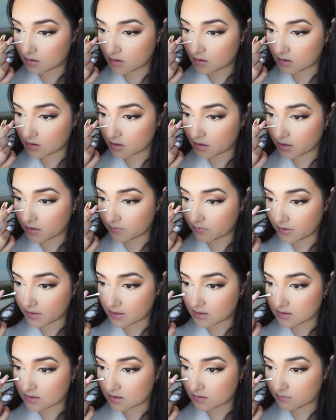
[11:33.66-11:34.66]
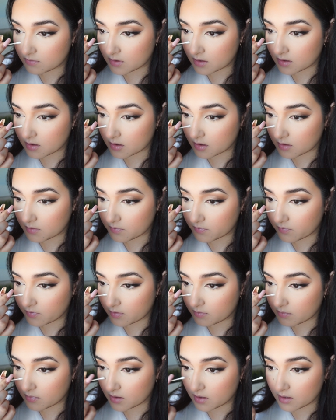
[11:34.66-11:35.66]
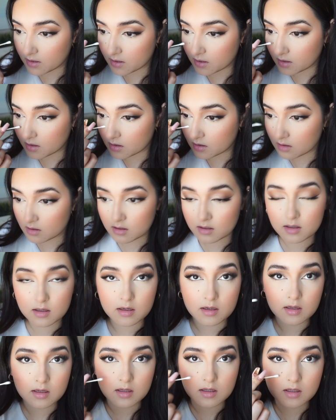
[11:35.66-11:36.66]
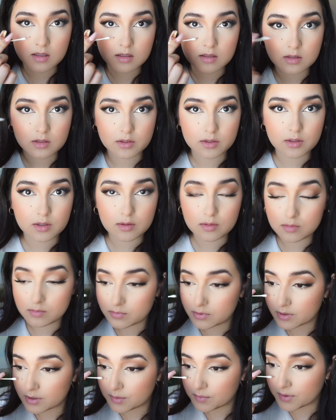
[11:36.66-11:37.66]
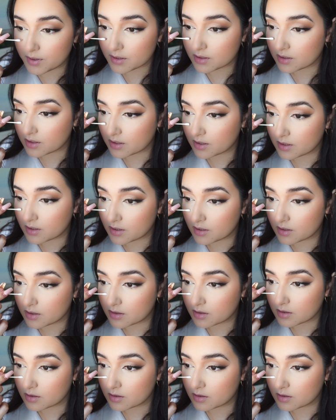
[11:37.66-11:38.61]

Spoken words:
and I erase the makeup from my little beauty mark there.